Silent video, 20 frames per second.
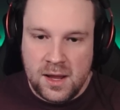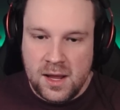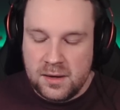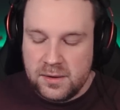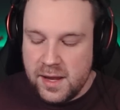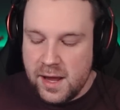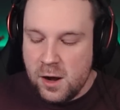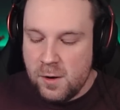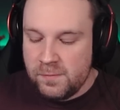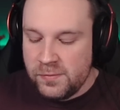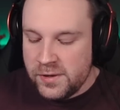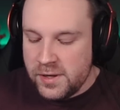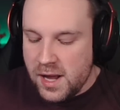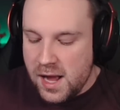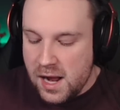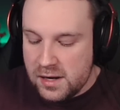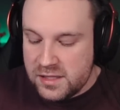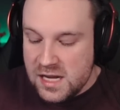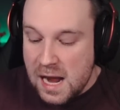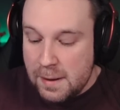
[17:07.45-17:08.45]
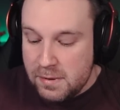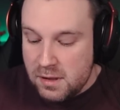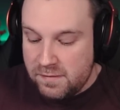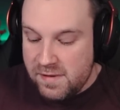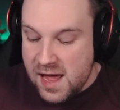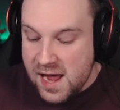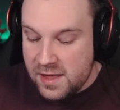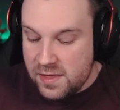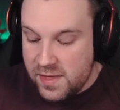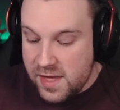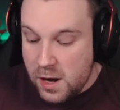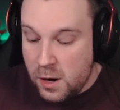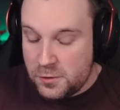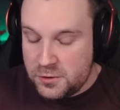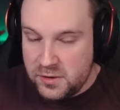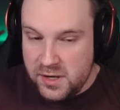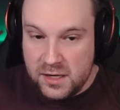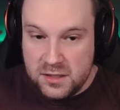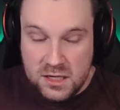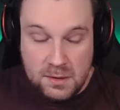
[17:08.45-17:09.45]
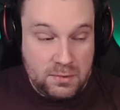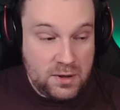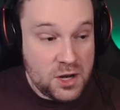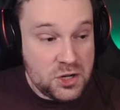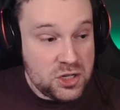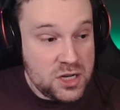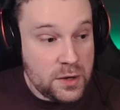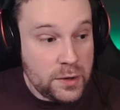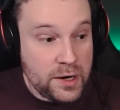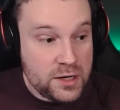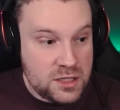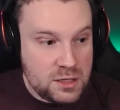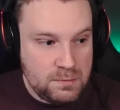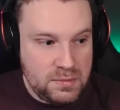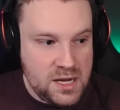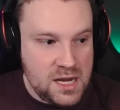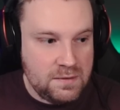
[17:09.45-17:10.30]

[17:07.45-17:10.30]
Now, on top of the fact that also needs double legendaries to be